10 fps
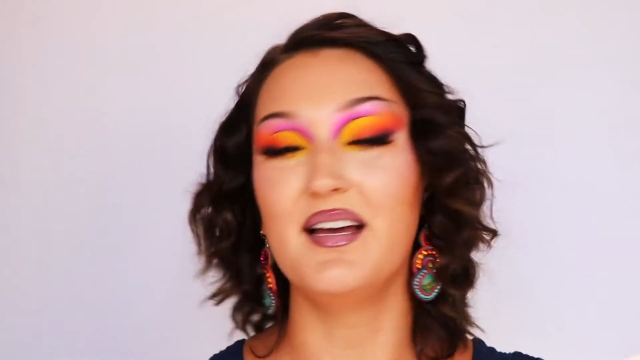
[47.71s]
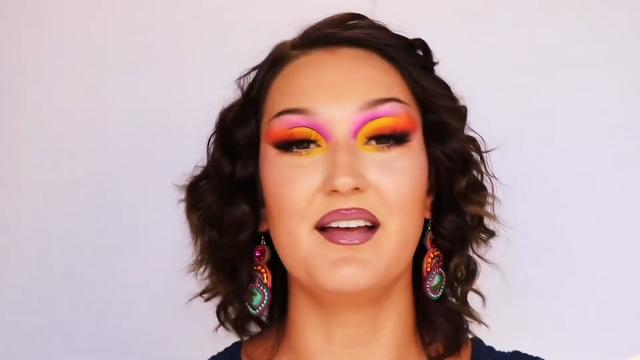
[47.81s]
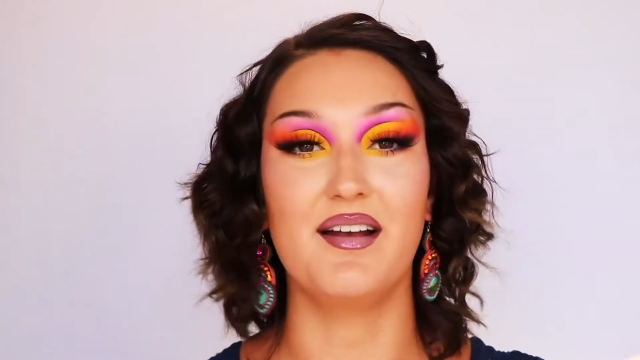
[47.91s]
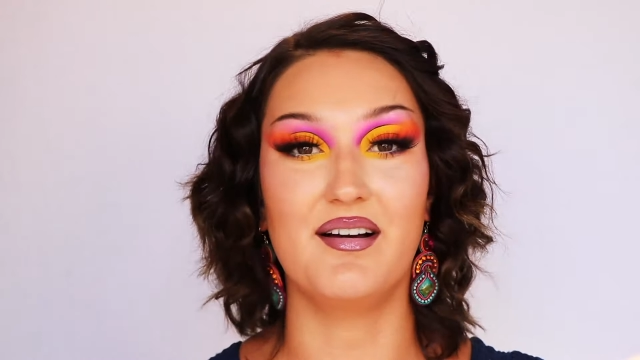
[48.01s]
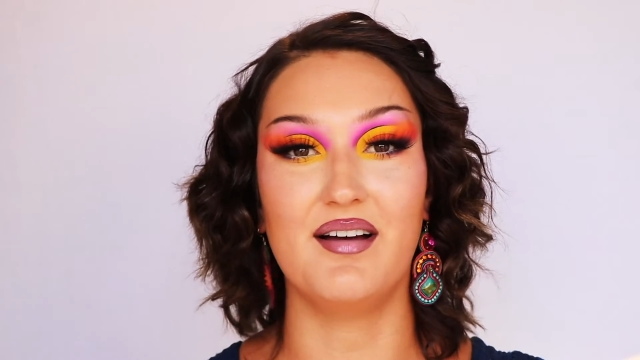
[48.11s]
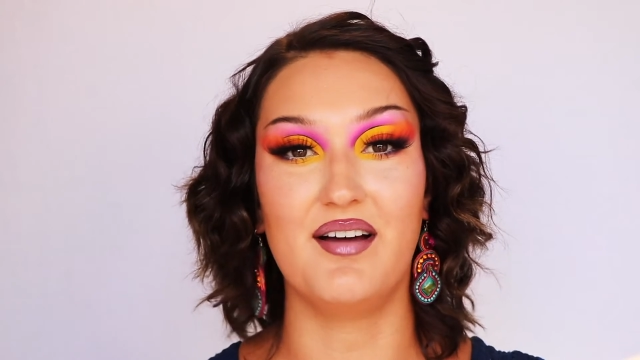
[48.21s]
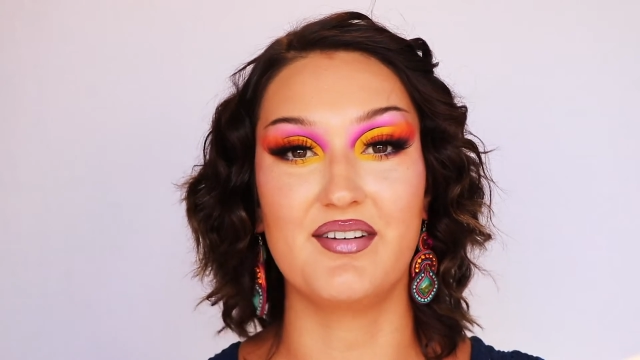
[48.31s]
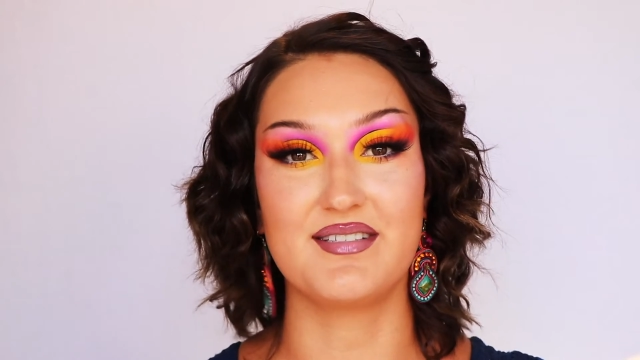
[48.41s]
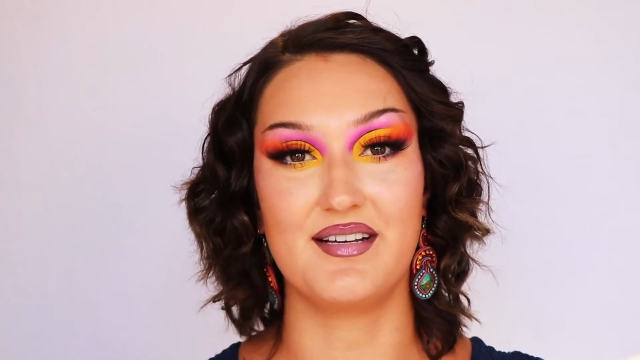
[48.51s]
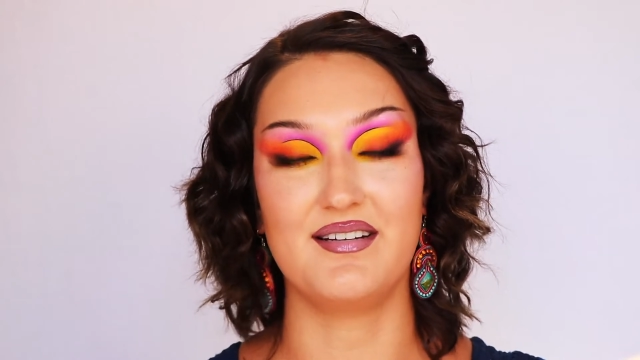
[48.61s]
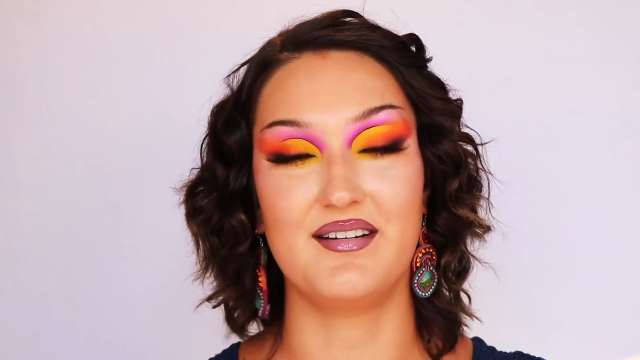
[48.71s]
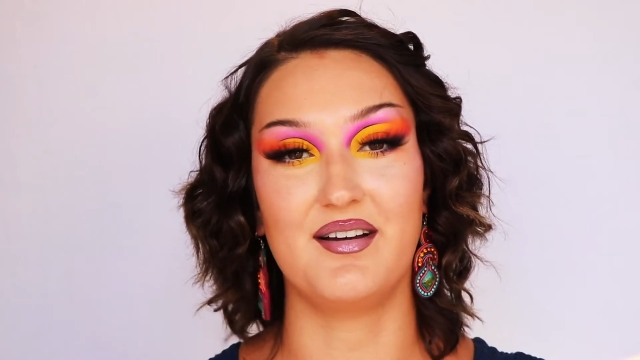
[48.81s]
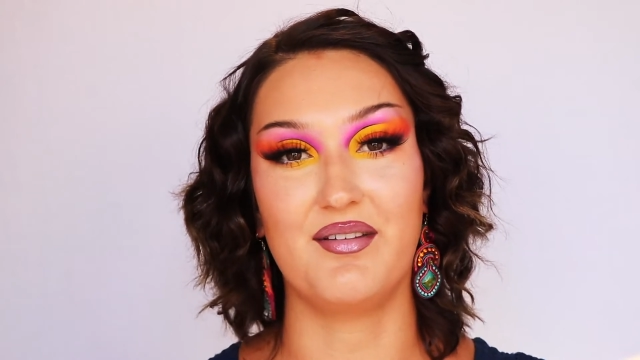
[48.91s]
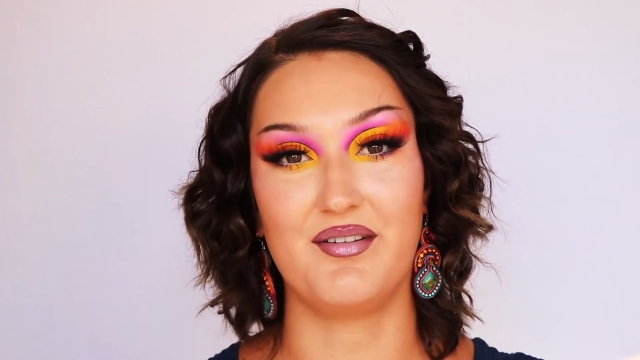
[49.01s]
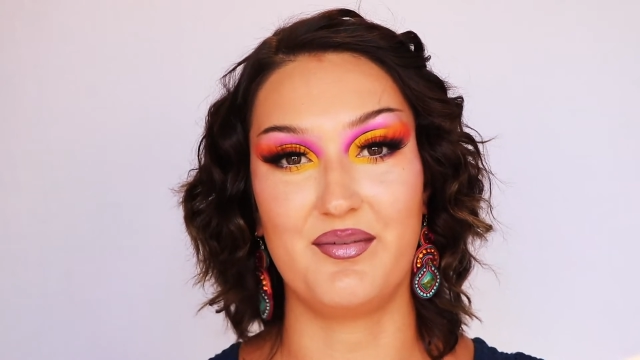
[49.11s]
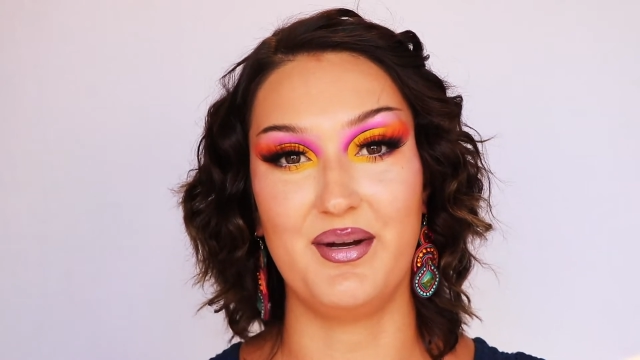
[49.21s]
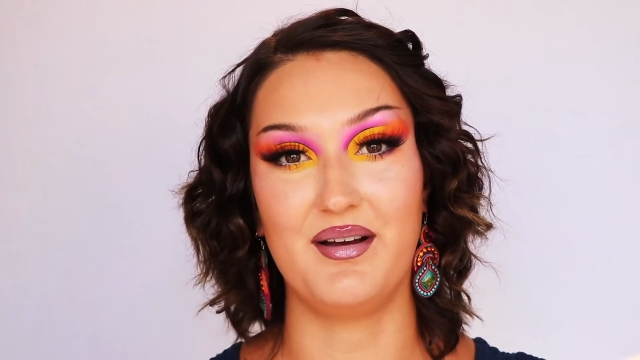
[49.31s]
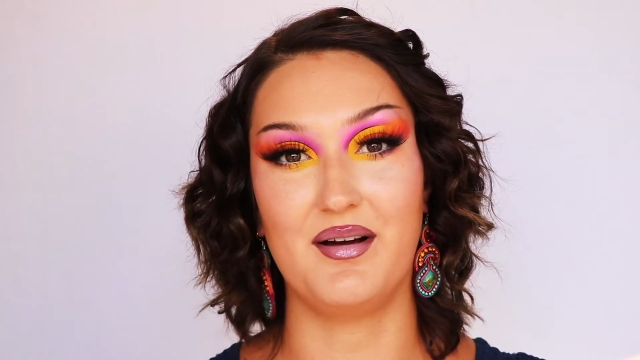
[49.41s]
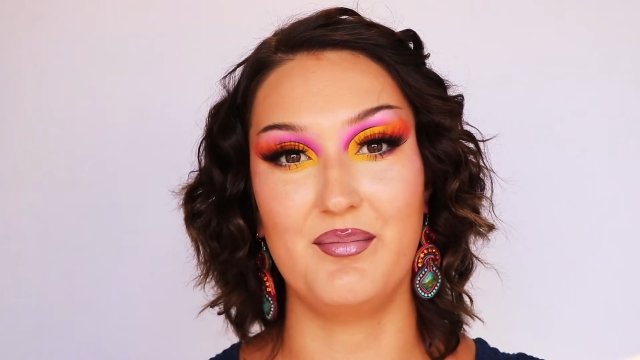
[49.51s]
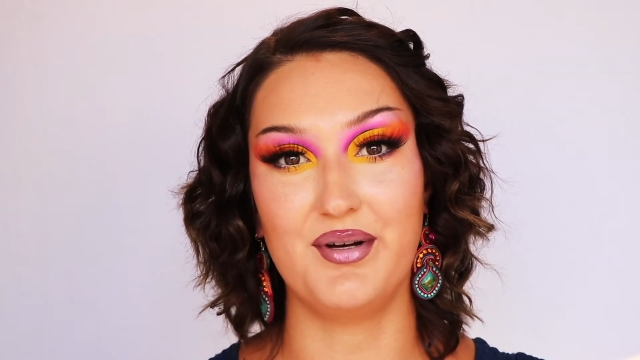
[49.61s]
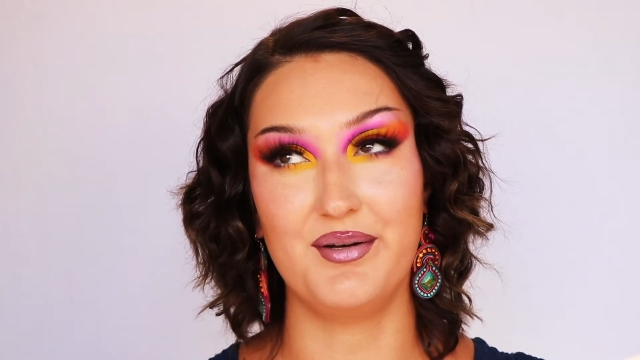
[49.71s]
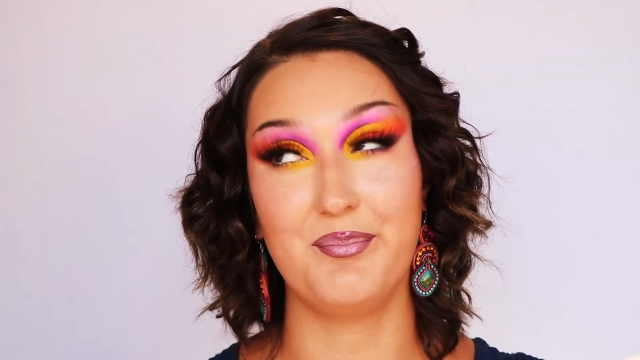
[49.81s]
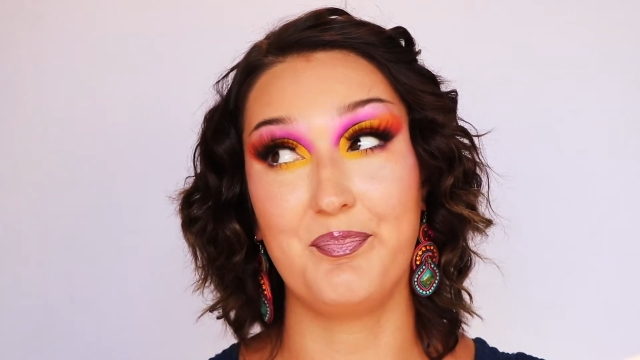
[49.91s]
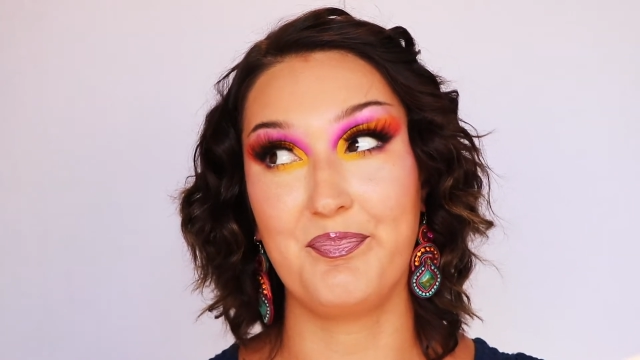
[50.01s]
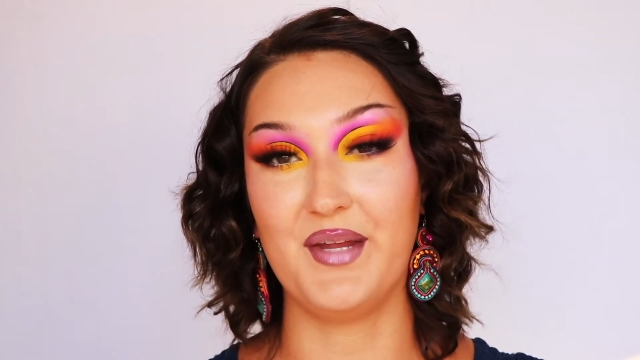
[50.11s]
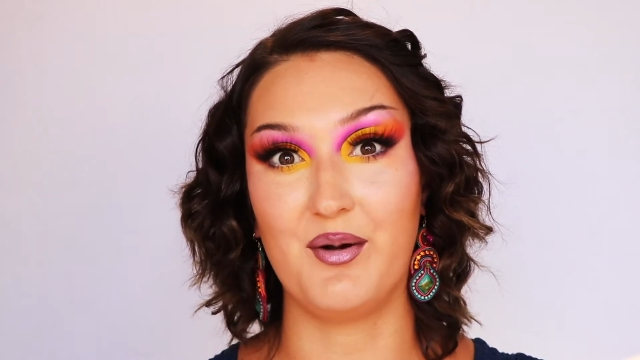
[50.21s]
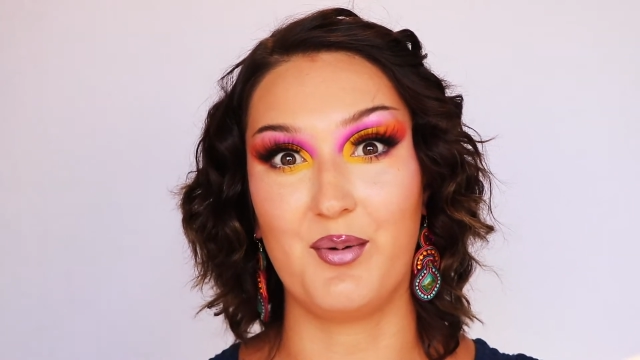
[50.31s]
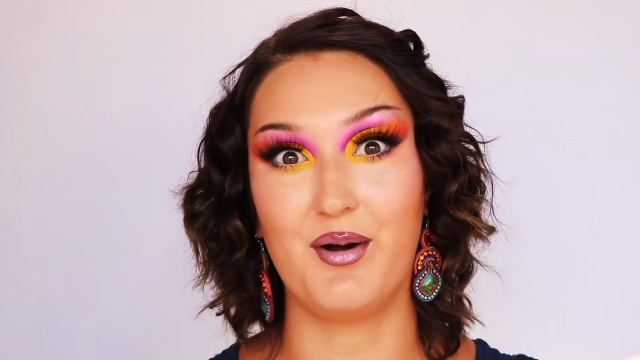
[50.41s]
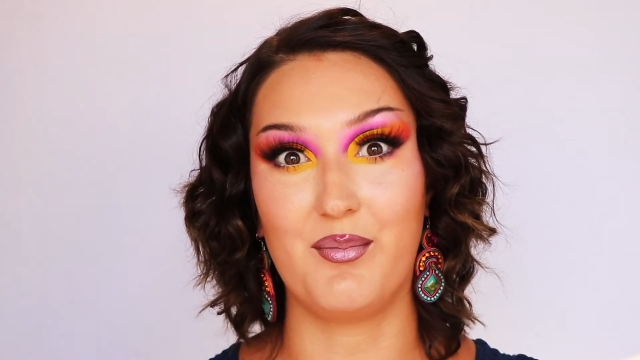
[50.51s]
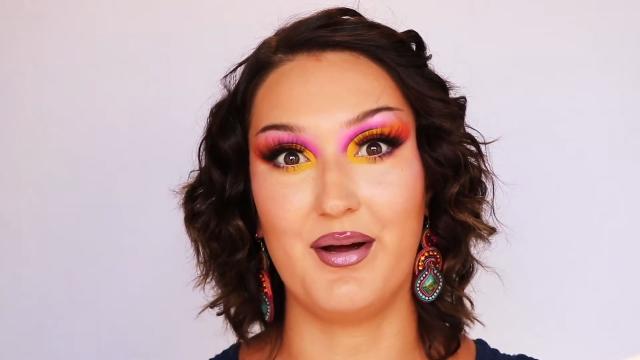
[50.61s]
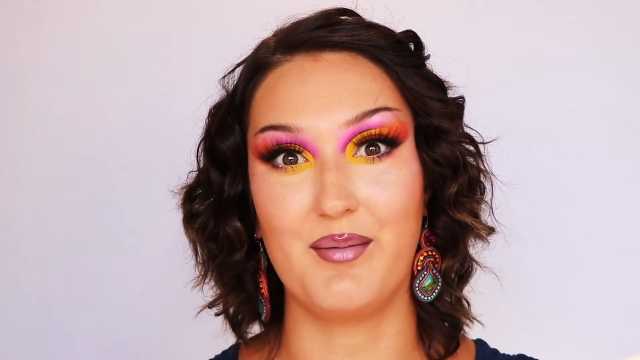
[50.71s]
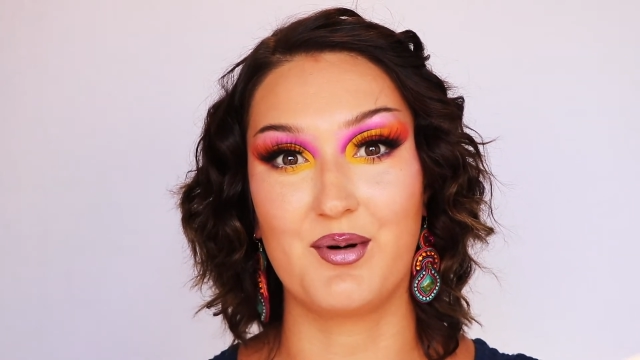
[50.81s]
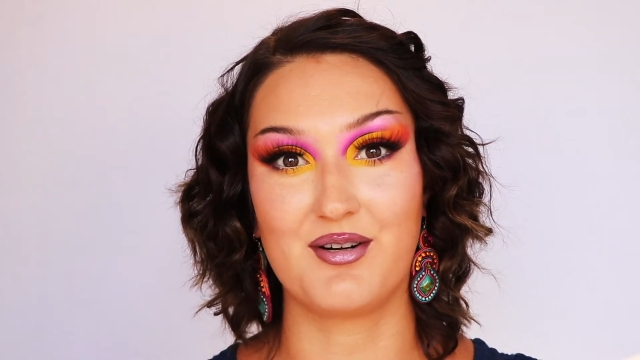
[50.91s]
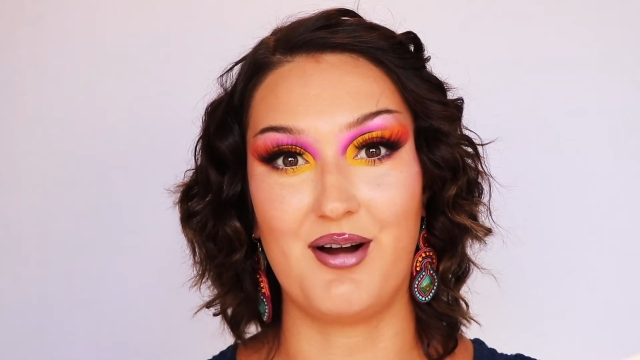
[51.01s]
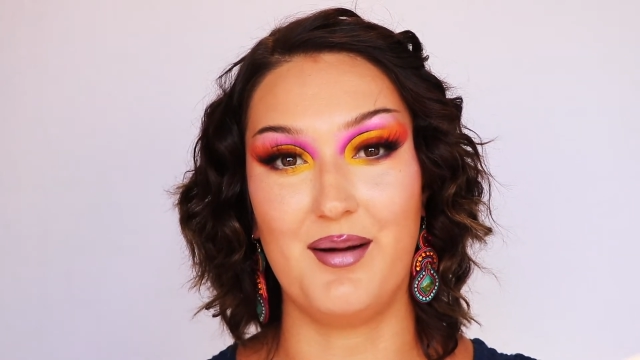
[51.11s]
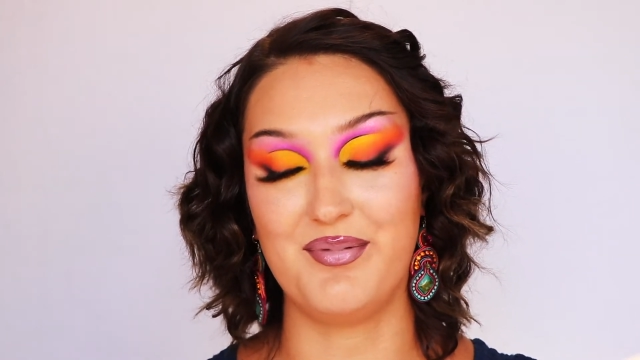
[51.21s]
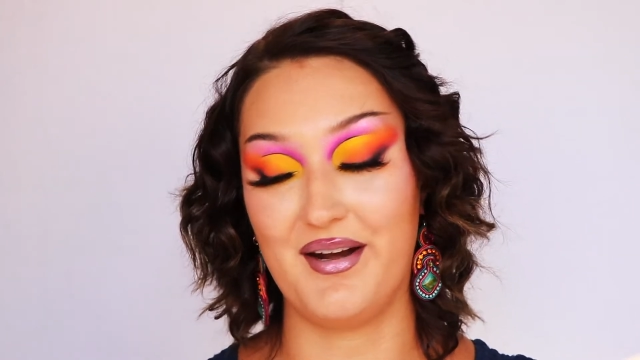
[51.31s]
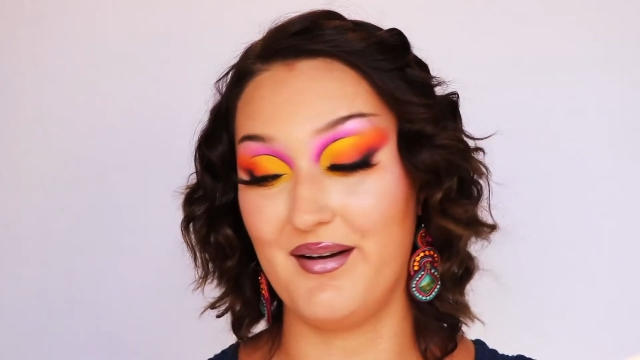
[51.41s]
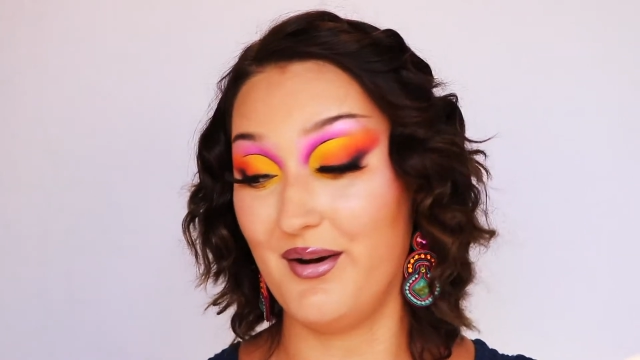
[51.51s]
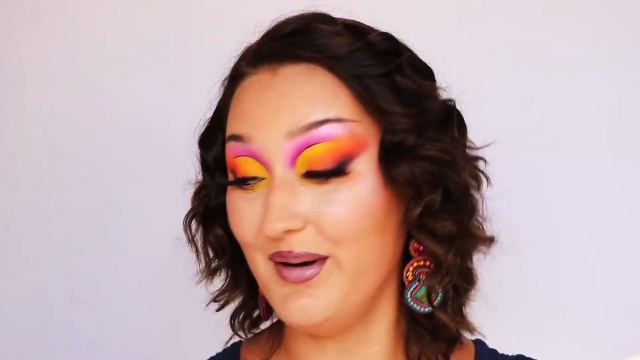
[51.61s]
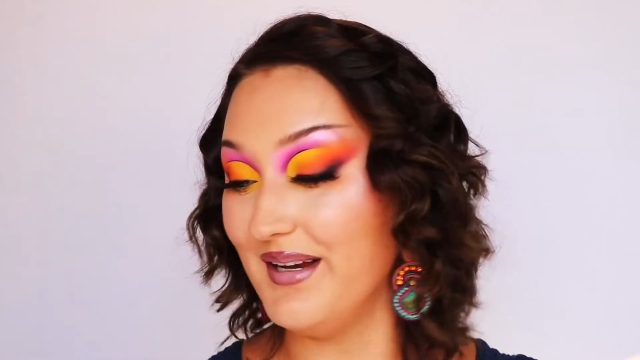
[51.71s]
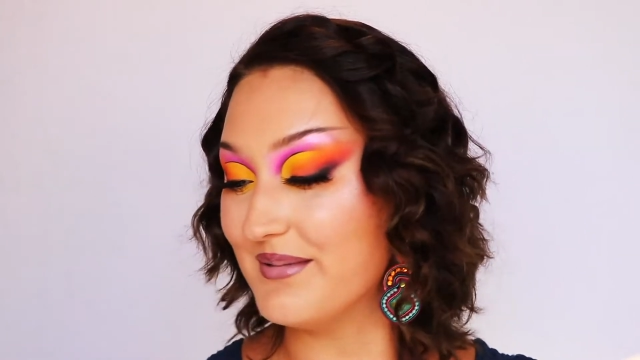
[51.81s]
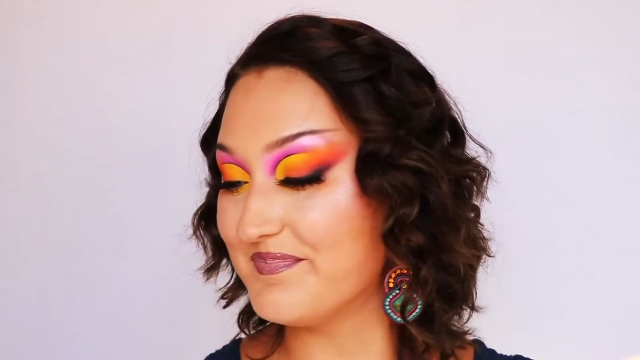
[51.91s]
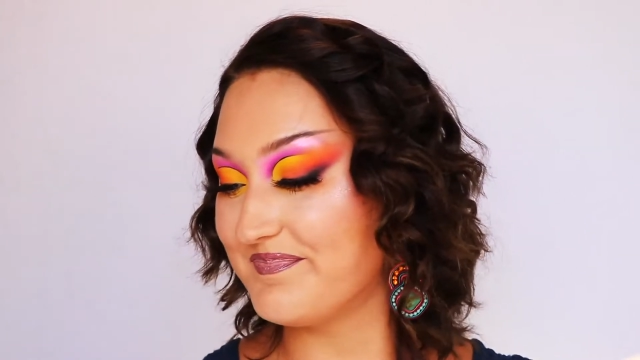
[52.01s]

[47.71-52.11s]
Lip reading: you know, obviously I didn't go there for makeup, but here we are buying more crap that I don't need.